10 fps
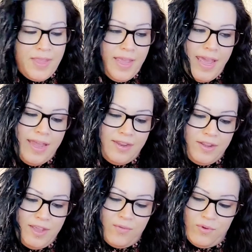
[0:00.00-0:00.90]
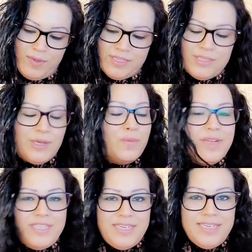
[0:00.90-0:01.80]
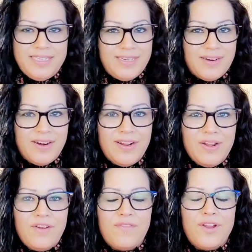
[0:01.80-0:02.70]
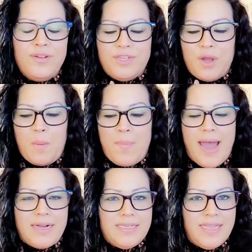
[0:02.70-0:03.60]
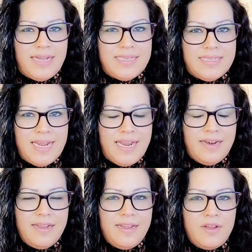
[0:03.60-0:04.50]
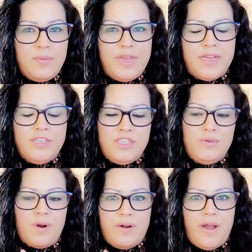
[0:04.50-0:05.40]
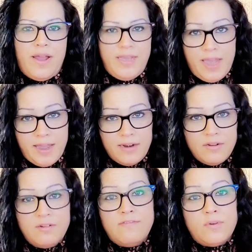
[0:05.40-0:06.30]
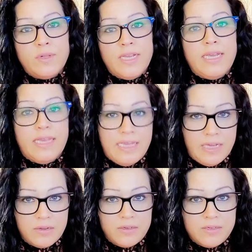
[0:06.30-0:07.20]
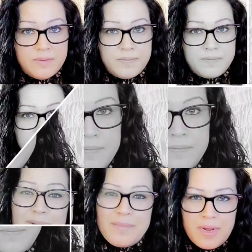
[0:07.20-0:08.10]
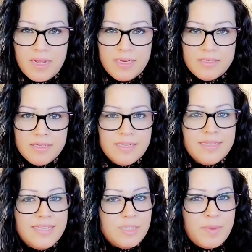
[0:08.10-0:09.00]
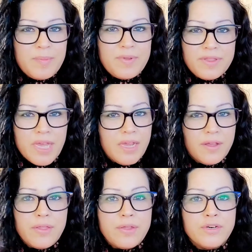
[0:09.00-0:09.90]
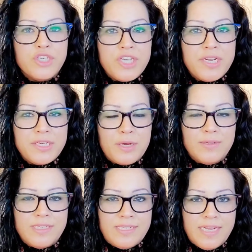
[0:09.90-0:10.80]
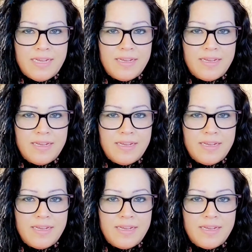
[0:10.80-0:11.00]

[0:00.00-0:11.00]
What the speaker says: And it will be so much easier for you to go back to that state because you are not yet fully healed. Keep in mind, these people think their shit don't stink,